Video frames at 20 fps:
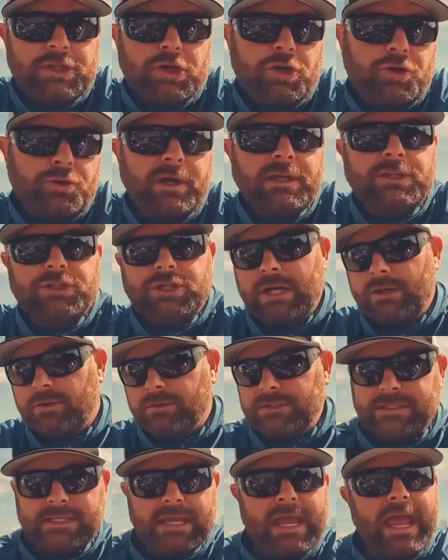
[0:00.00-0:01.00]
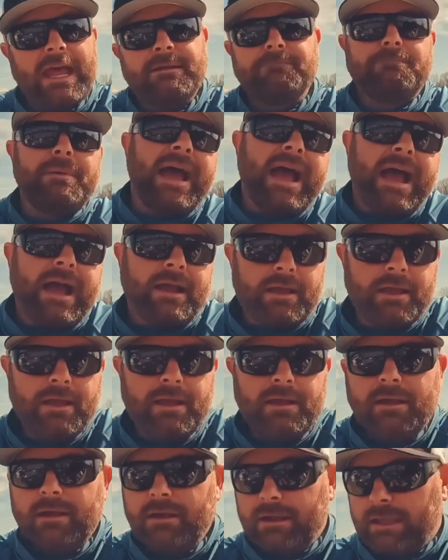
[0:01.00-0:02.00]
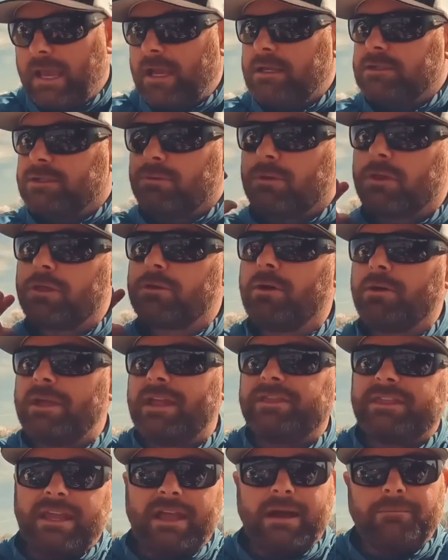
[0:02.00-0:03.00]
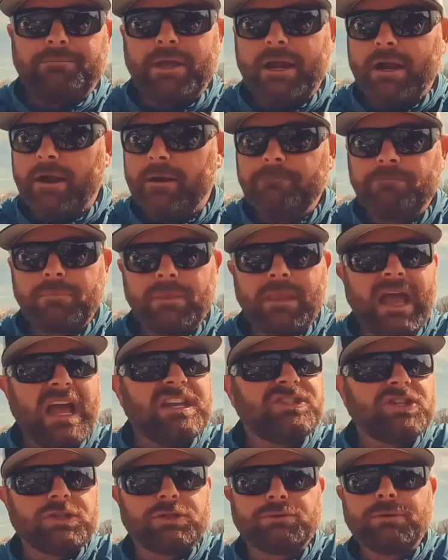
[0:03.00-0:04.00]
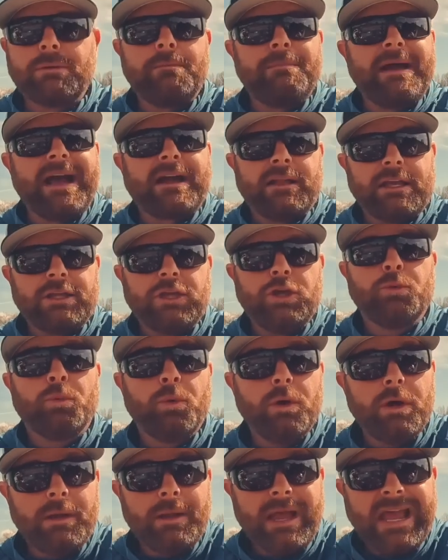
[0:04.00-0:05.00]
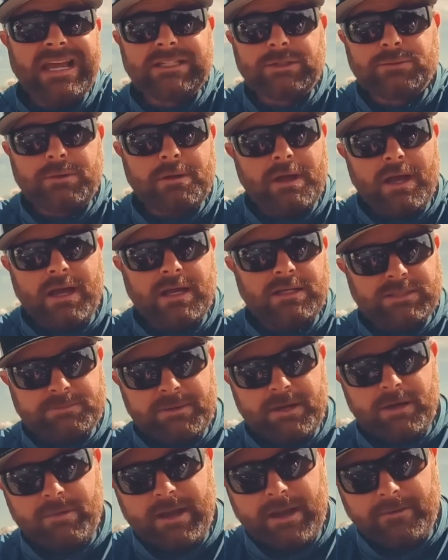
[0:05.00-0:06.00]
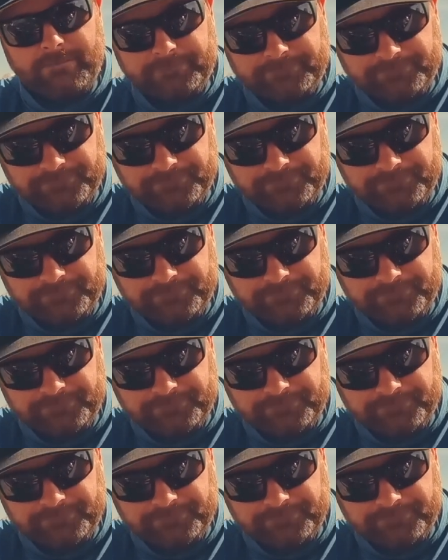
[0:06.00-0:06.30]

to the creek channels as they head back. Okay, so throw that thing up there and just swim it back like you would a swim, uh, spinnerbait.